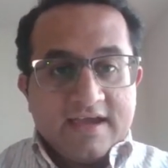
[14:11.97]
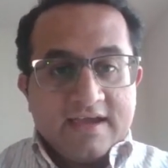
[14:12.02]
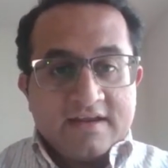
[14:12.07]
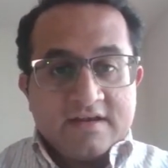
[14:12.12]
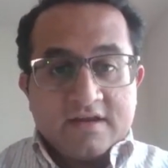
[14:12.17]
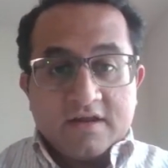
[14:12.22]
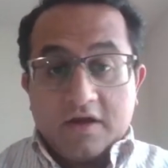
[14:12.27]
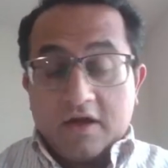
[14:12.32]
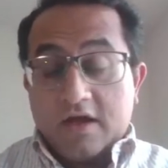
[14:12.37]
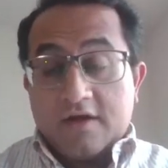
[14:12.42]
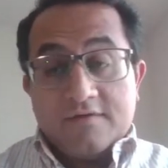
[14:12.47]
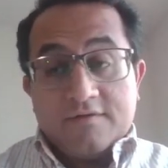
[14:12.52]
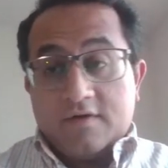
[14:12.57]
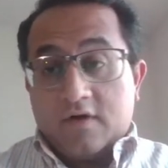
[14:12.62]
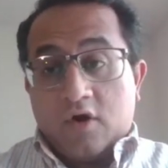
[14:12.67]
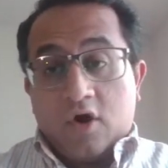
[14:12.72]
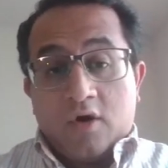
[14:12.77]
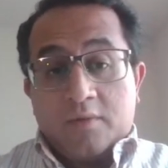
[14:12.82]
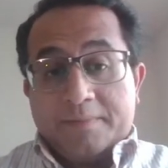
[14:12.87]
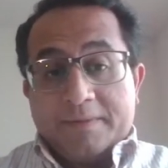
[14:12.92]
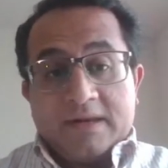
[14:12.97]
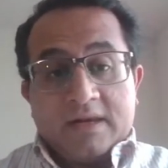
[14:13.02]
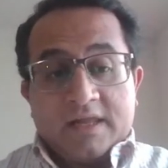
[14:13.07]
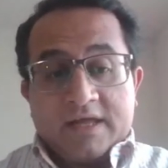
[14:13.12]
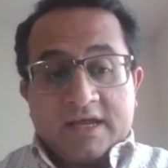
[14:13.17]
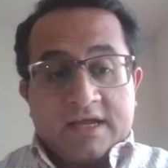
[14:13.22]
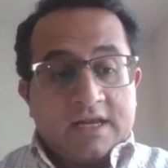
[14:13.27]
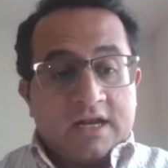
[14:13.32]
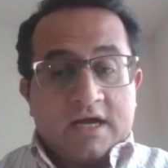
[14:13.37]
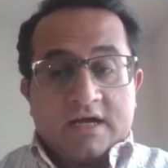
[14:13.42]
And
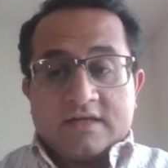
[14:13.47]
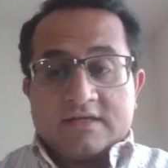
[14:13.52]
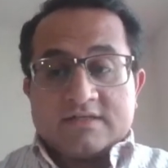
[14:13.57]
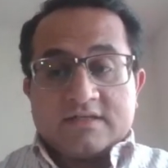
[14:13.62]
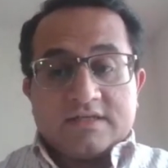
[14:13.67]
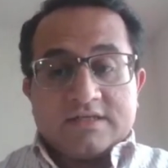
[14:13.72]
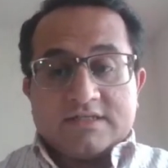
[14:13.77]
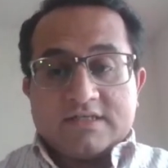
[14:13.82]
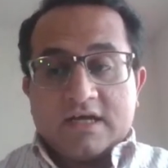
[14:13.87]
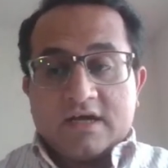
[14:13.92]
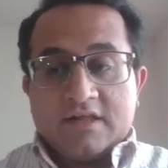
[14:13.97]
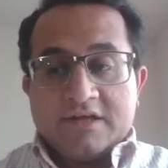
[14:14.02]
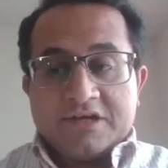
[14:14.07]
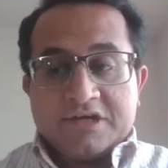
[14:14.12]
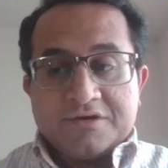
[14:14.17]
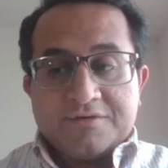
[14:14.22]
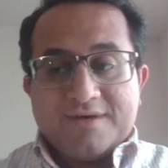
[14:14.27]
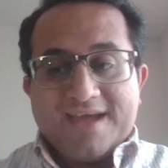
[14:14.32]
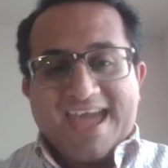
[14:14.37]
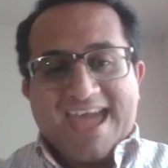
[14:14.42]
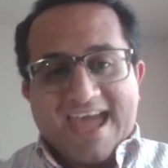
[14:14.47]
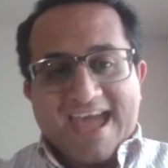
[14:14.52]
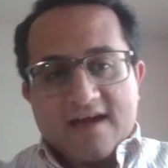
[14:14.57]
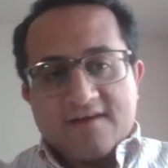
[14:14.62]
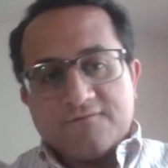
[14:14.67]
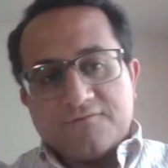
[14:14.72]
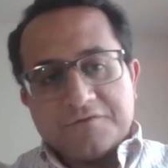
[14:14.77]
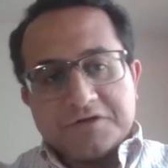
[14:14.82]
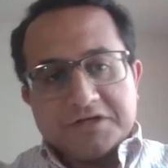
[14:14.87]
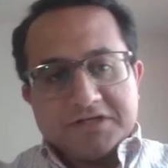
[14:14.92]
openly and honestly telling you,
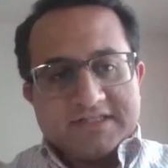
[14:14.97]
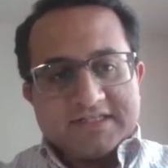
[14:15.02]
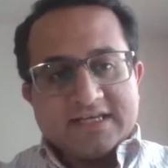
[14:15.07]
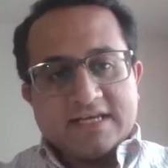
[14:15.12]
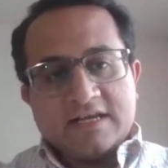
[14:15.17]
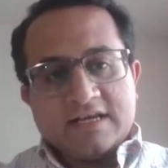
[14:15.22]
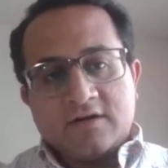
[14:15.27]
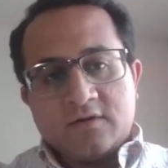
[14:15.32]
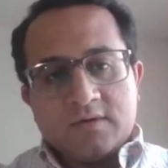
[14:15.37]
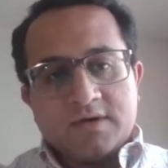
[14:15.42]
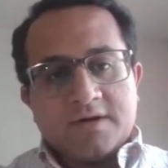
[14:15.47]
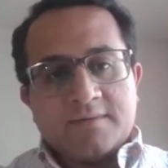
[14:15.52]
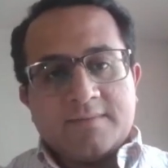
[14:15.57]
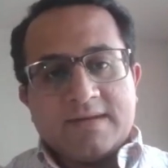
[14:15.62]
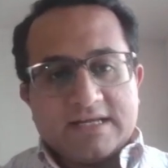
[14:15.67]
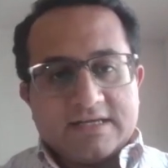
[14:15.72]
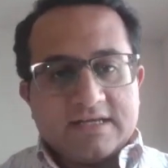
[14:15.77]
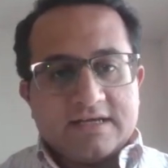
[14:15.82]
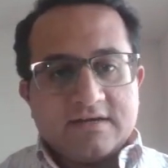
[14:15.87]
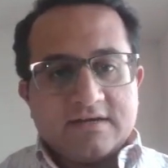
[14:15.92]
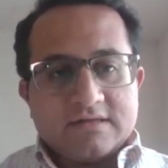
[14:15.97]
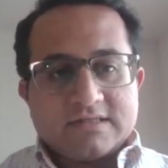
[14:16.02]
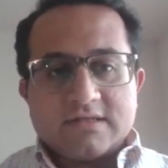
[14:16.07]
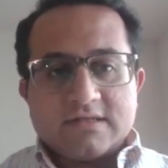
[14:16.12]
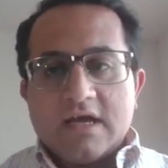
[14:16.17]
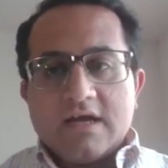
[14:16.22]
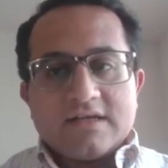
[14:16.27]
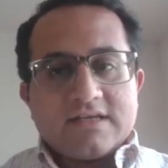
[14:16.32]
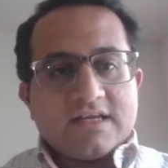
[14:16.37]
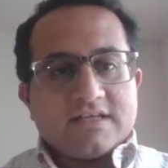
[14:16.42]
every single one of my
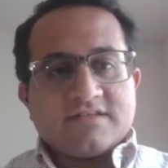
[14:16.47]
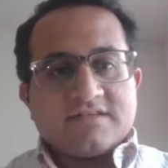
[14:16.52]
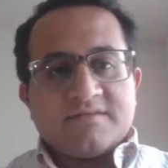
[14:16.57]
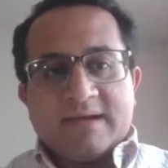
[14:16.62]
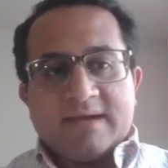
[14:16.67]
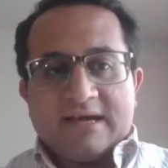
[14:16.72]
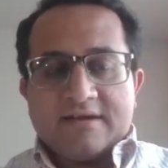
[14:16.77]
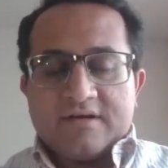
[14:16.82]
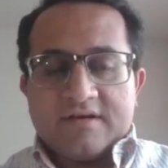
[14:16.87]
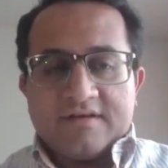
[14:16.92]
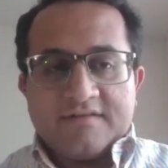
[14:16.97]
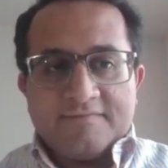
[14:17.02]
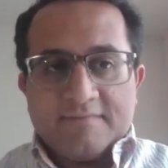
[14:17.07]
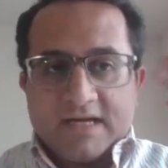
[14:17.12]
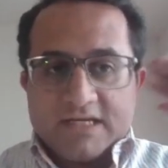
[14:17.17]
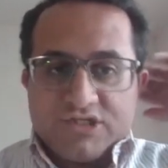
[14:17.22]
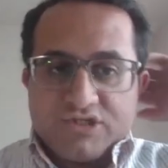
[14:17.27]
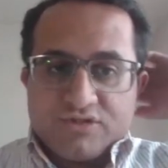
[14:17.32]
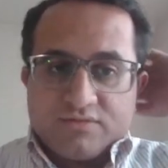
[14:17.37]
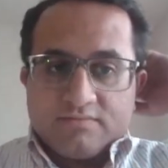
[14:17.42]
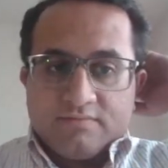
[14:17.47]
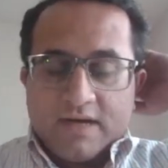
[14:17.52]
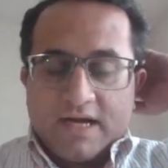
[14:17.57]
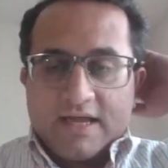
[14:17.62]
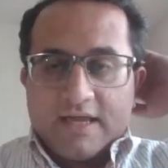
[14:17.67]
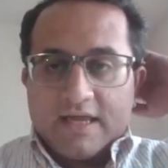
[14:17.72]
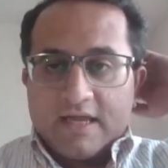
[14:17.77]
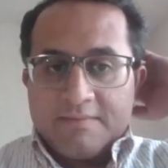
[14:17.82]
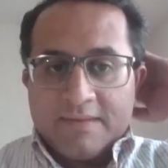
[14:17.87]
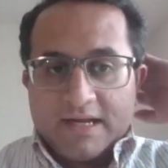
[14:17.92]
deals, doesn't matter if
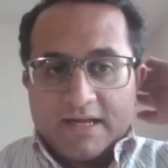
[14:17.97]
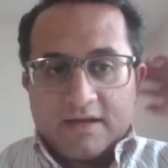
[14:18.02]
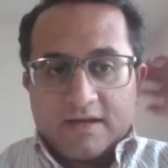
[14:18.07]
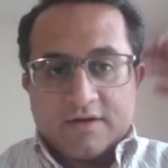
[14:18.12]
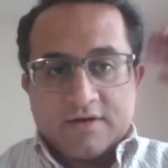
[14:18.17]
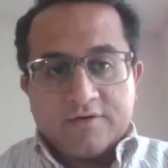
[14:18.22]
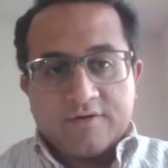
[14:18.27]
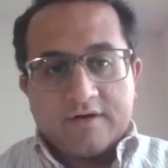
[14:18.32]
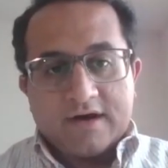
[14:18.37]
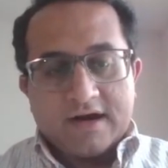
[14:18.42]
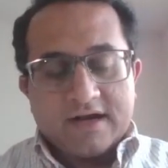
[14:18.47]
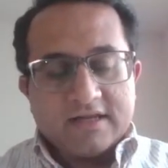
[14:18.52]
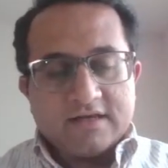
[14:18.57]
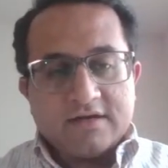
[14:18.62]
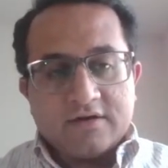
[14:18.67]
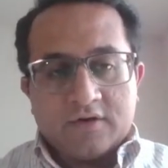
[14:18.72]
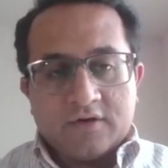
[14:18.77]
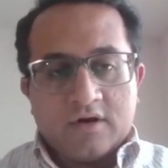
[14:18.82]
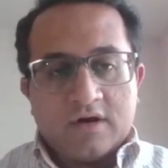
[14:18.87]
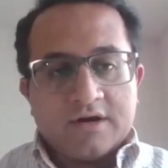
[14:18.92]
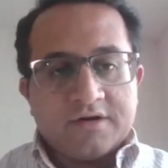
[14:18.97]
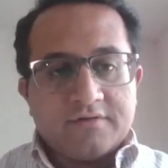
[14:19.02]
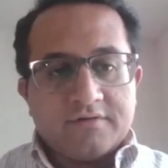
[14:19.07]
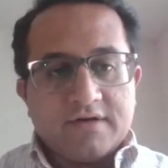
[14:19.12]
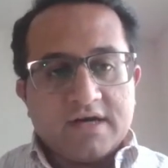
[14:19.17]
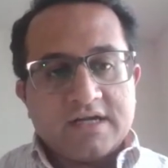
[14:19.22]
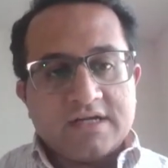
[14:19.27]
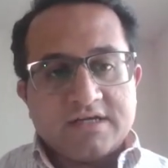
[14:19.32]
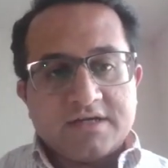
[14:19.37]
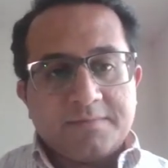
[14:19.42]
my credit or
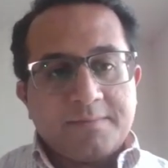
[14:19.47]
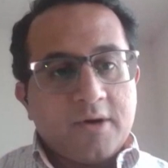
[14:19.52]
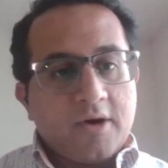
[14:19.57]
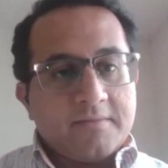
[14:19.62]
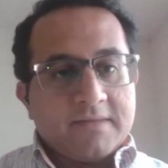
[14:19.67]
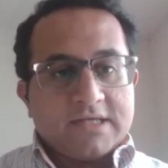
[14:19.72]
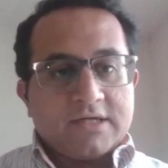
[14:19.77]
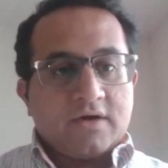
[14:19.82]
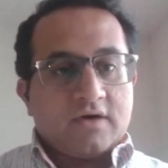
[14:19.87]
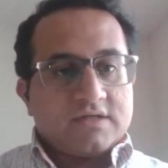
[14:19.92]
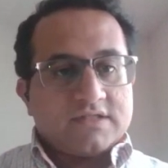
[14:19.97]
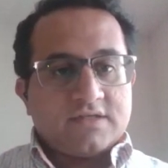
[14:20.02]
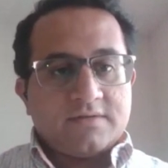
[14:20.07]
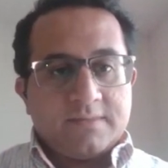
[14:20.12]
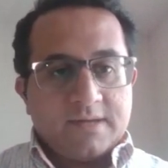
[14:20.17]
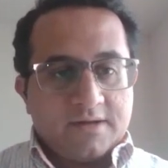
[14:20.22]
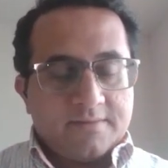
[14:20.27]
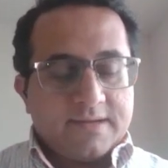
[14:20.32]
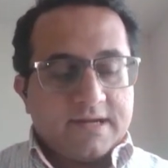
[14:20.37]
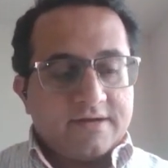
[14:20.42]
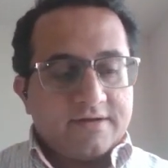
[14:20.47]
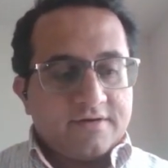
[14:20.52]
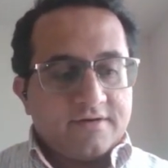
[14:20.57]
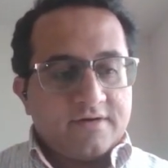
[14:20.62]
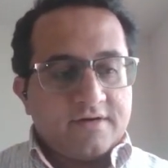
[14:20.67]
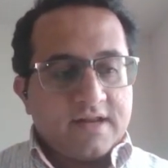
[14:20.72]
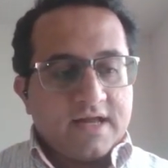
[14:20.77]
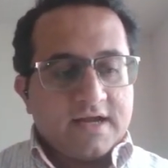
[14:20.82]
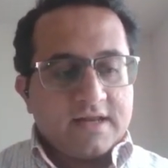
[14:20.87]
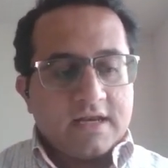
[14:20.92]
underwriting department talks to me about it
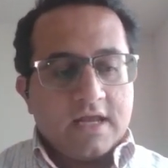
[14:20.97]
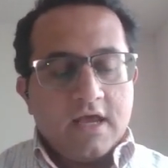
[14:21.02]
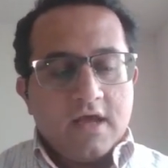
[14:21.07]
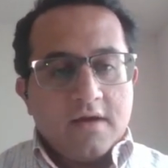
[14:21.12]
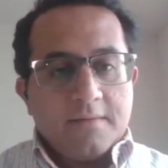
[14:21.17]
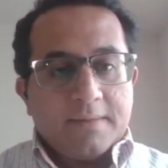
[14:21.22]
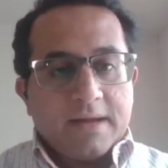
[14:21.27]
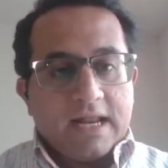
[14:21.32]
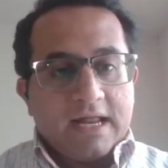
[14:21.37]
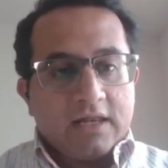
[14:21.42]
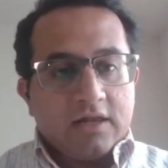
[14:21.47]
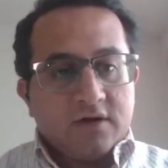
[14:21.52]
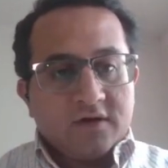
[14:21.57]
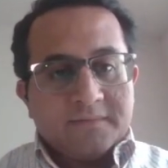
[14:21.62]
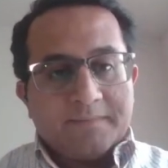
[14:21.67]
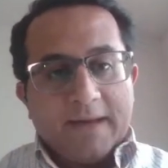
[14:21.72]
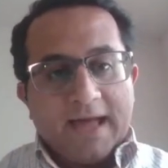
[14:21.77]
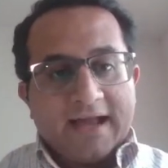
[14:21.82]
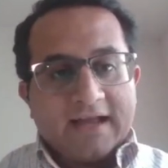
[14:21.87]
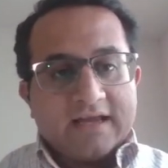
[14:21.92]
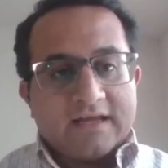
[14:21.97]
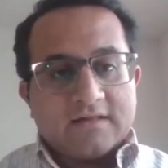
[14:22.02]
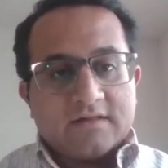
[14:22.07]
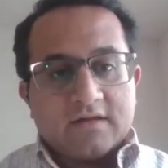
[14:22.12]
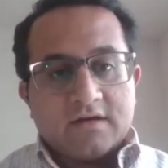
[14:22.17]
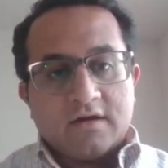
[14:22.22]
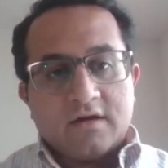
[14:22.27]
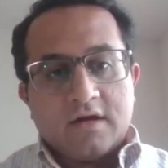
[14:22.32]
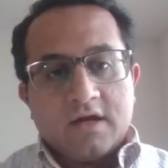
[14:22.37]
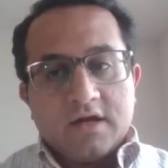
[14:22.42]
or not, but I look back
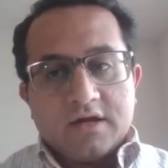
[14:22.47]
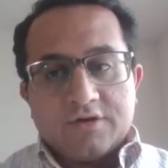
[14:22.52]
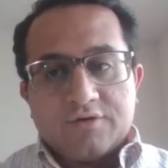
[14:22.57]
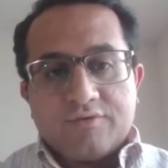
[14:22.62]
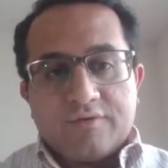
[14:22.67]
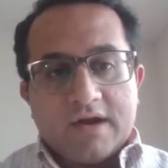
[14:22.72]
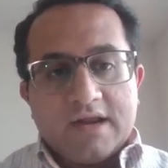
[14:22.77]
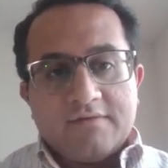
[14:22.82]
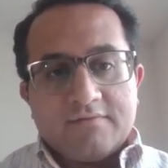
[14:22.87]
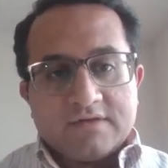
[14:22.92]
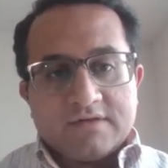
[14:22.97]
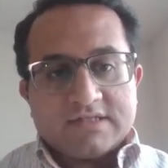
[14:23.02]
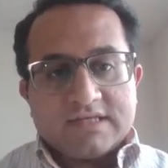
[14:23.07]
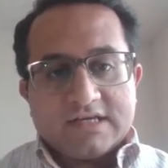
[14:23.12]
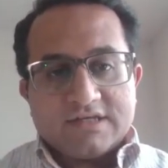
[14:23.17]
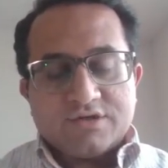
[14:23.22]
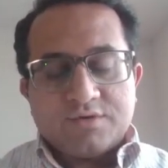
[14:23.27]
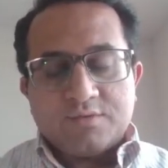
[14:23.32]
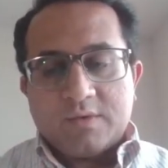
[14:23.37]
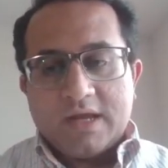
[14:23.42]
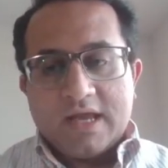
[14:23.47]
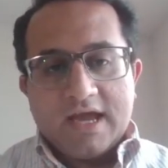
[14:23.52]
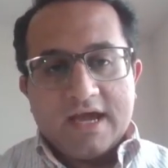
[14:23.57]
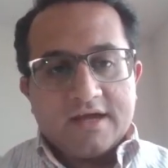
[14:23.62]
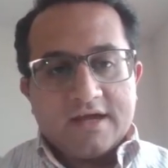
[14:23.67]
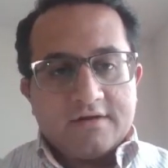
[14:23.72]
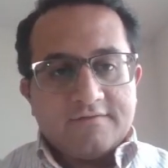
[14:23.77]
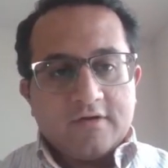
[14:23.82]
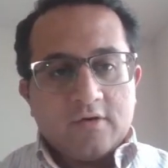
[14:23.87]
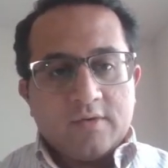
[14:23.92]
at the great recession we
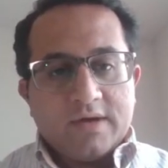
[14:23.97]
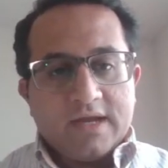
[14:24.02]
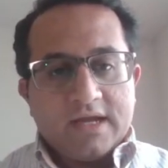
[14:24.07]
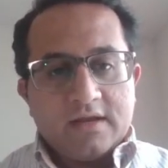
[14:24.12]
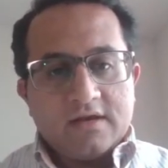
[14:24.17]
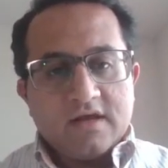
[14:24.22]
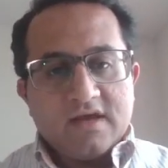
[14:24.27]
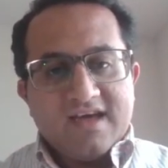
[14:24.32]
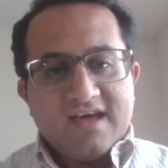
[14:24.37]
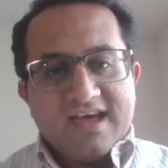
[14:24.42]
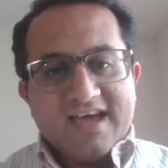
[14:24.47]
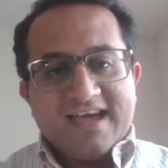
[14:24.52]
had of 2008,